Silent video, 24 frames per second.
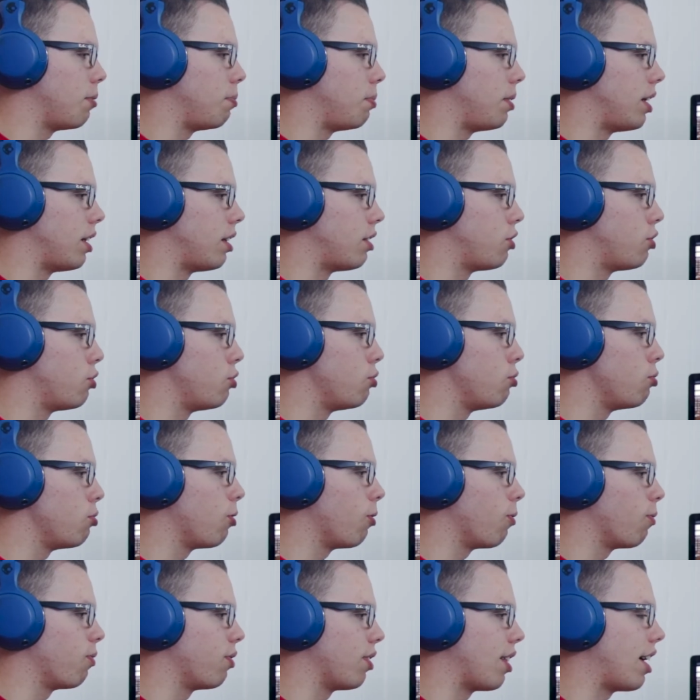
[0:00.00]
that'd be
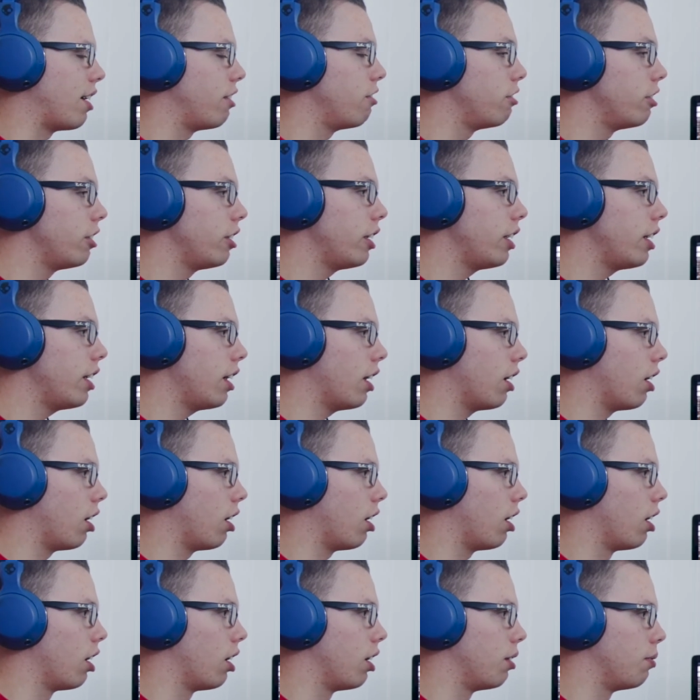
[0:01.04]
too flattering.
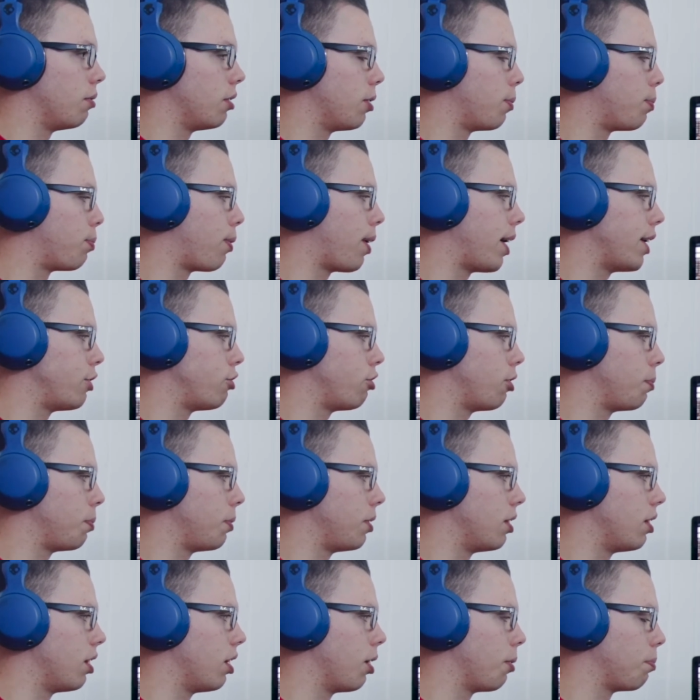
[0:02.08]
The bride
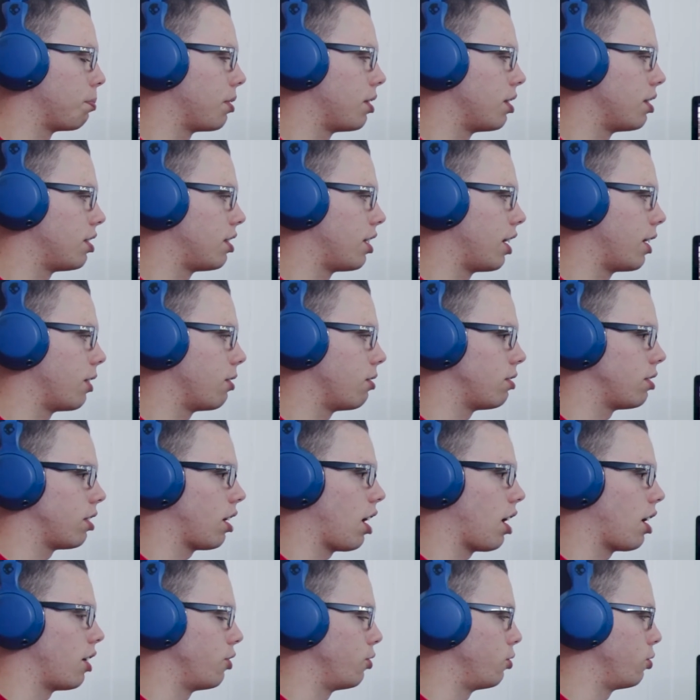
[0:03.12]
tripping up the stairs
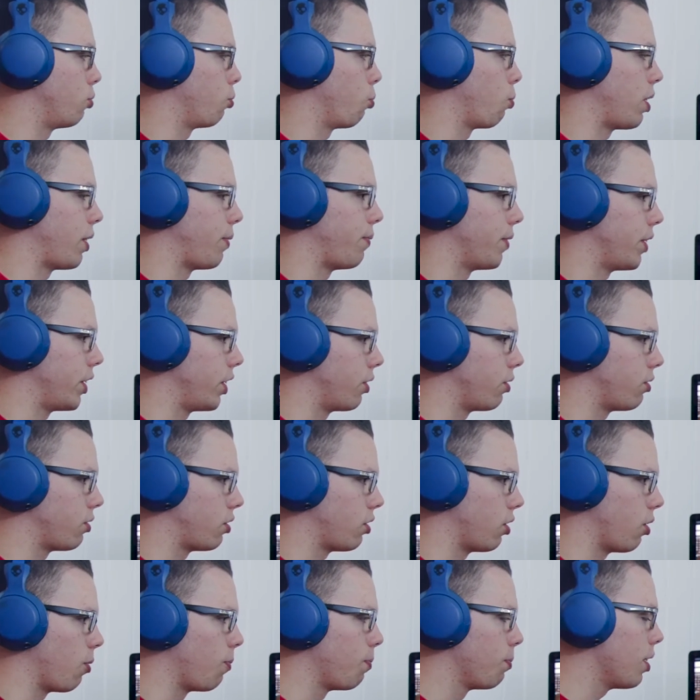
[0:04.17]
on her wedding video.
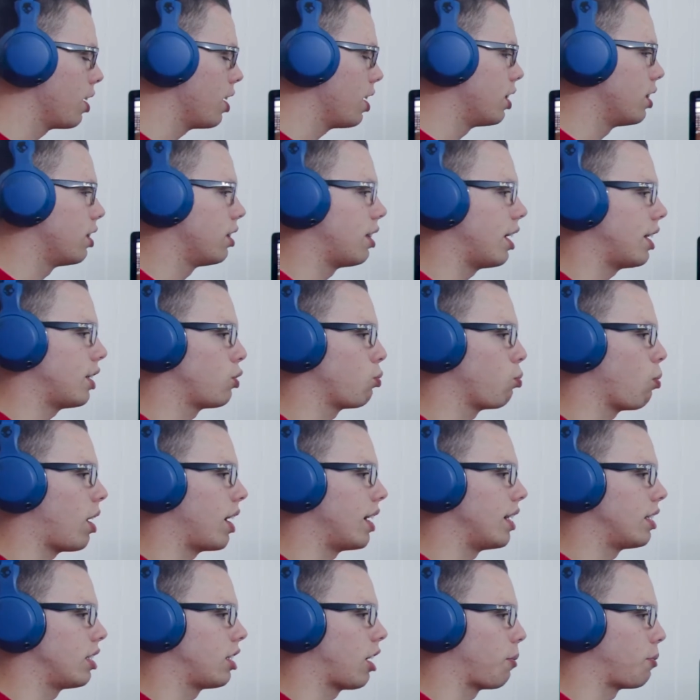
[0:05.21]
So that's
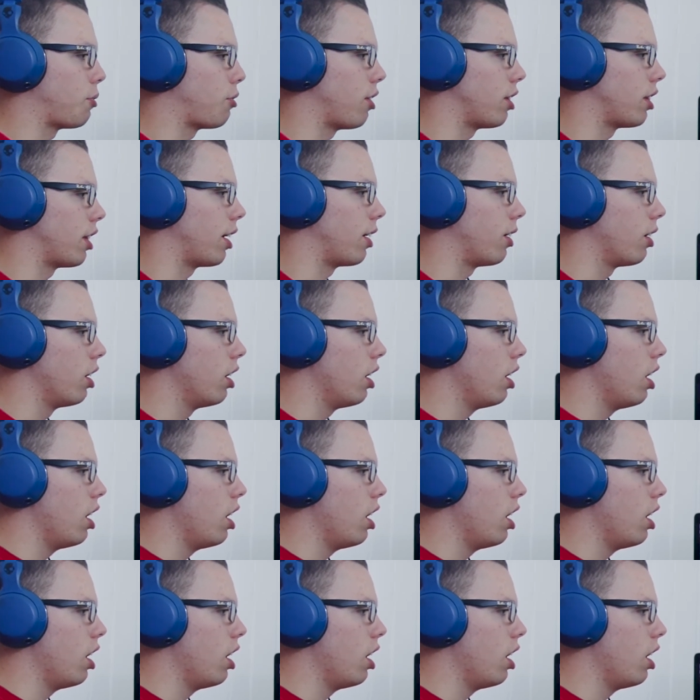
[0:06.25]
why it stops right there.